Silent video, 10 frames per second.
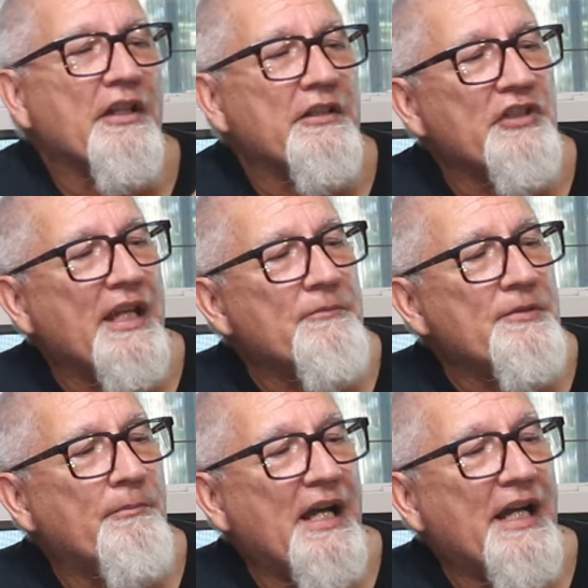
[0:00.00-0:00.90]

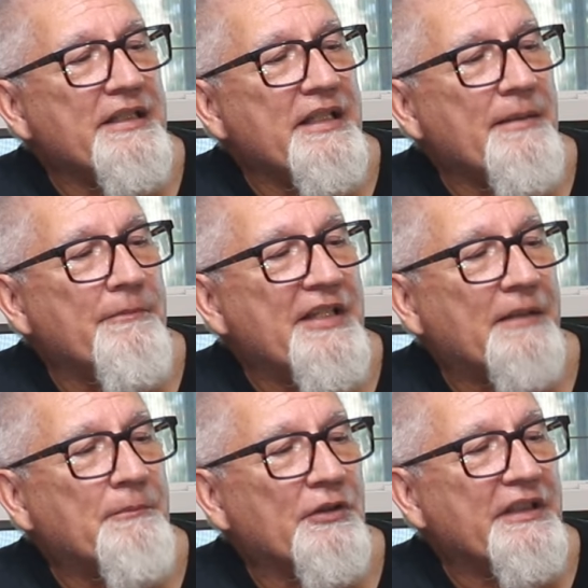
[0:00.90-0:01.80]
James Bond
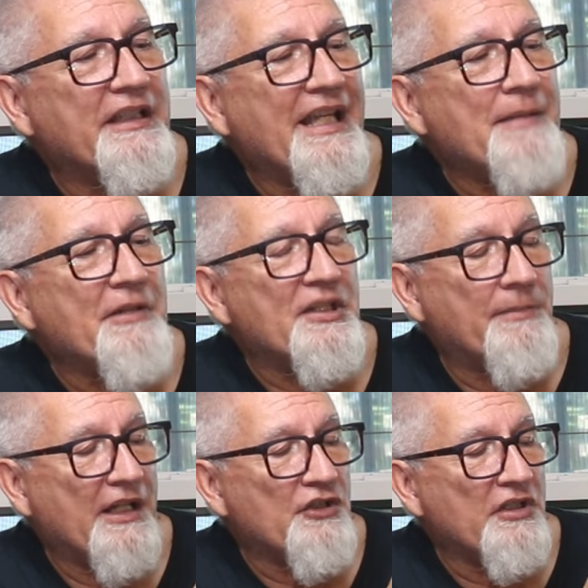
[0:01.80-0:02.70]
deck building game
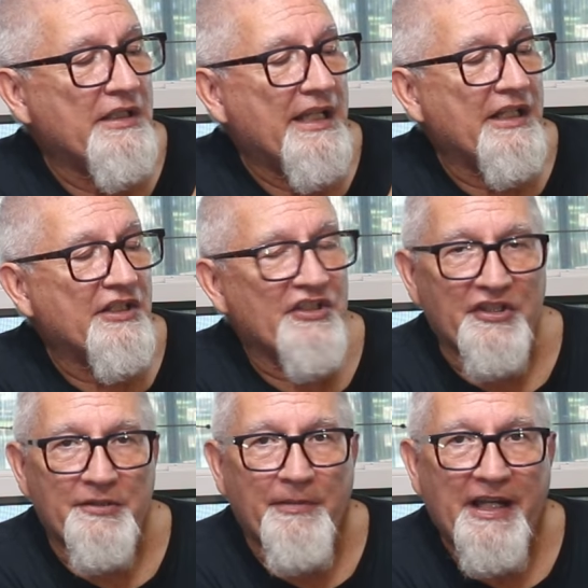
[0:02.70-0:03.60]
expansion, and it is
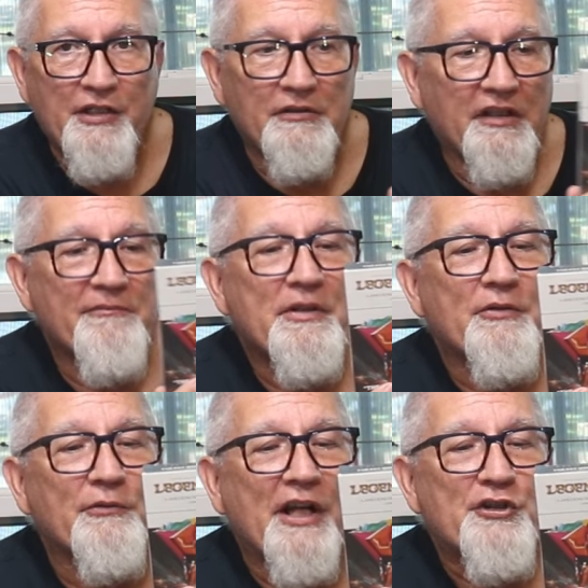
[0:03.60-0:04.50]
The Spy Who Loved Me
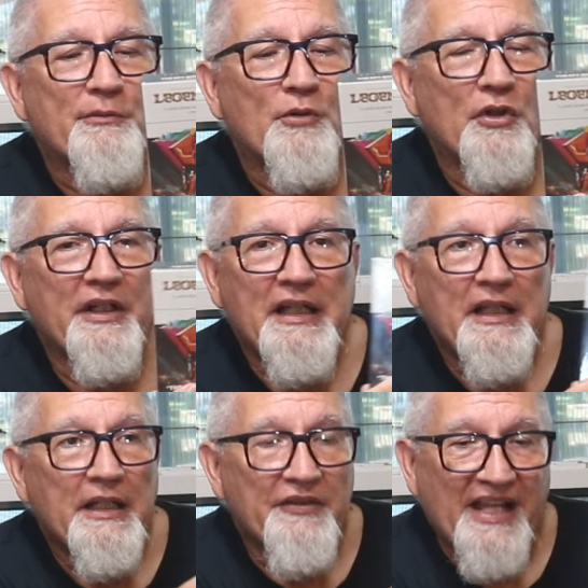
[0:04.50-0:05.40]
with Roger Moore.
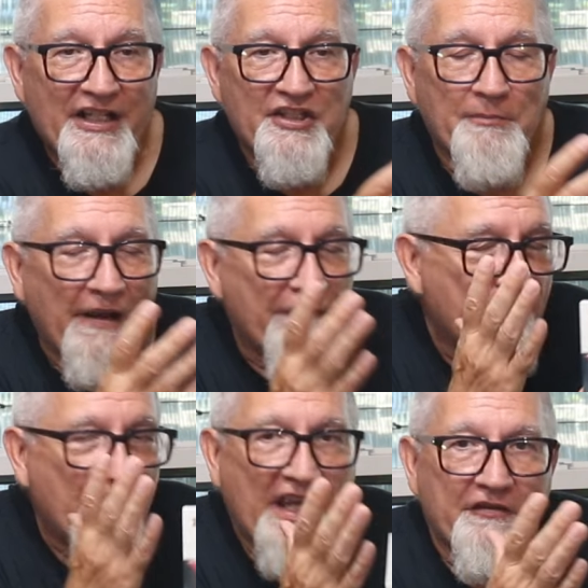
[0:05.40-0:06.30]
That is my
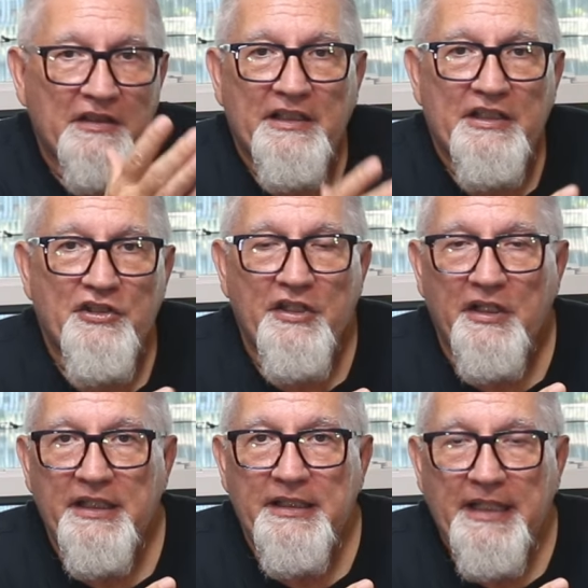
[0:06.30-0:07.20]
favorite
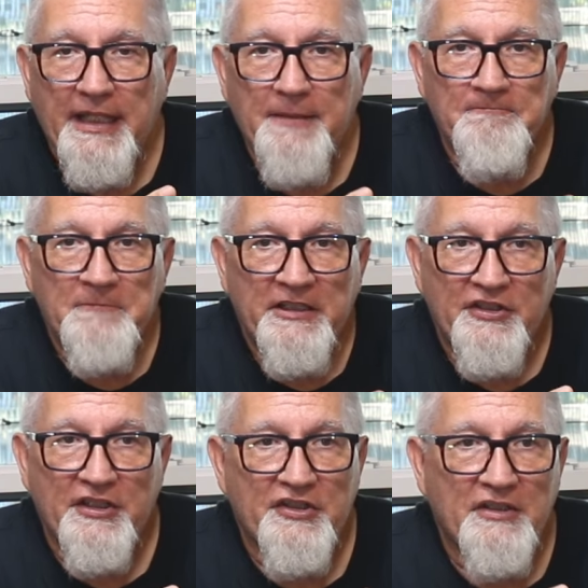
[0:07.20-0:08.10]
legendary game
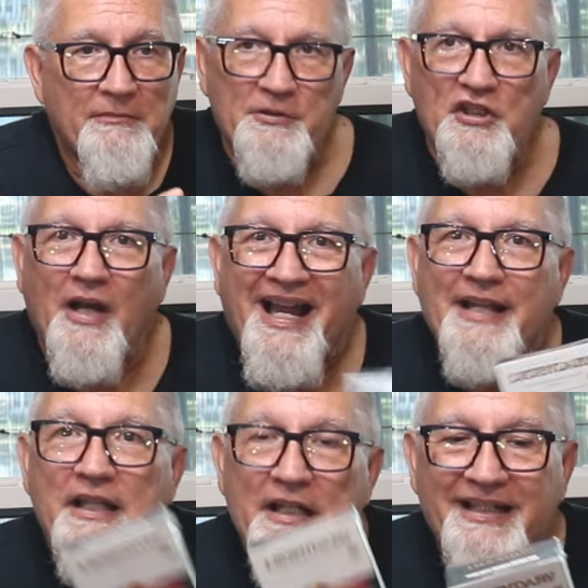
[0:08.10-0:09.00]
system. So
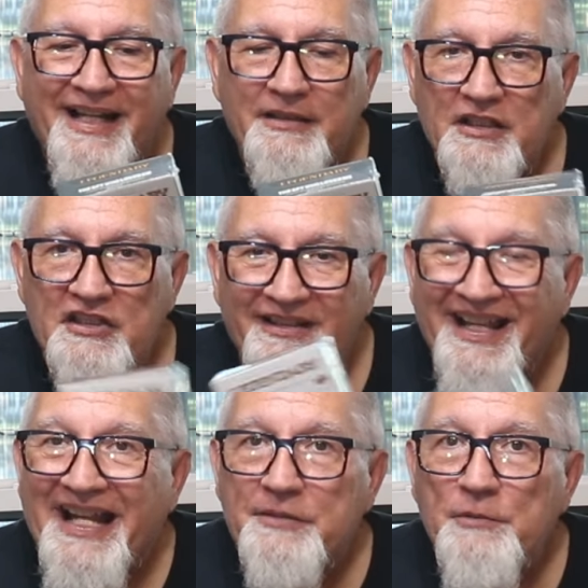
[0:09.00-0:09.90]
I got this
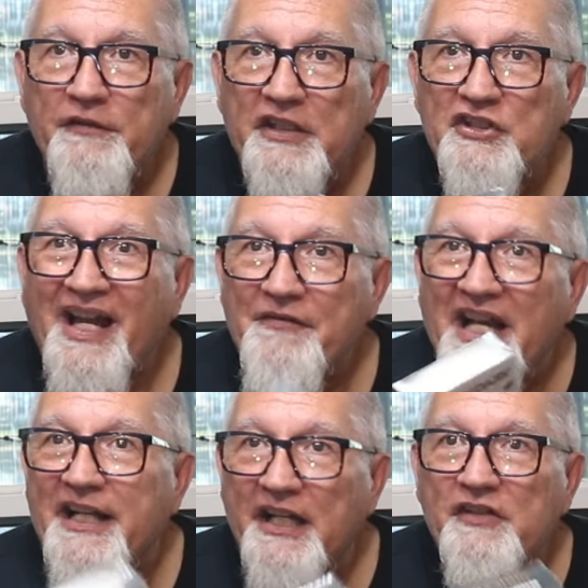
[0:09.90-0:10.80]
last movie, so I've
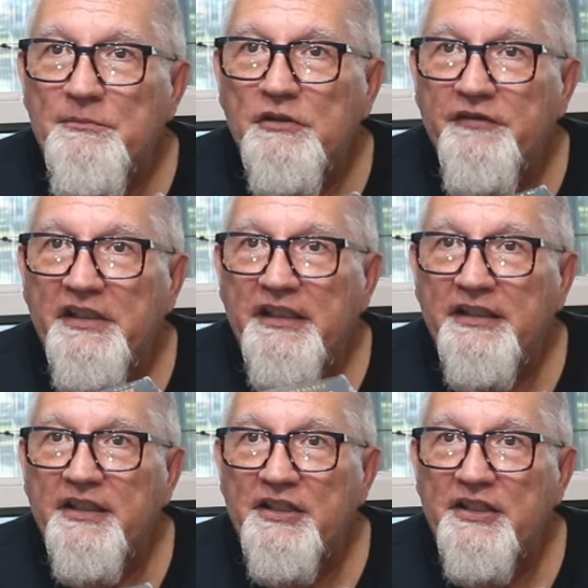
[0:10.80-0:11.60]
got every movie in mm-hmm.